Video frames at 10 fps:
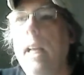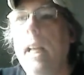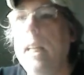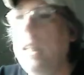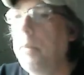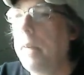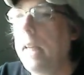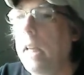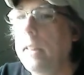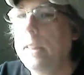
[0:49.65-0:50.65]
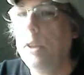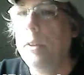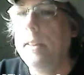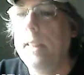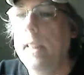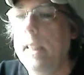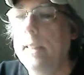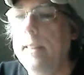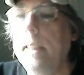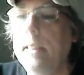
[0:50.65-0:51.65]
and anybody else interested in
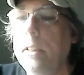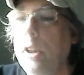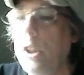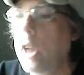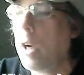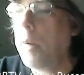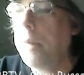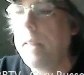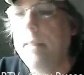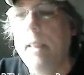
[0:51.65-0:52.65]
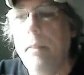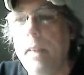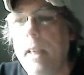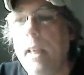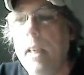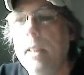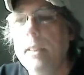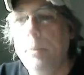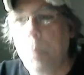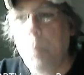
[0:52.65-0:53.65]
seeing the GJRB TV
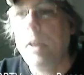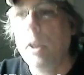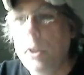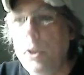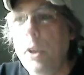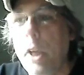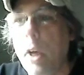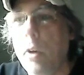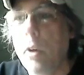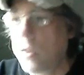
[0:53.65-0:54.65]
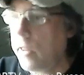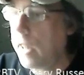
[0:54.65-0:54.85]
Spreaker Studios.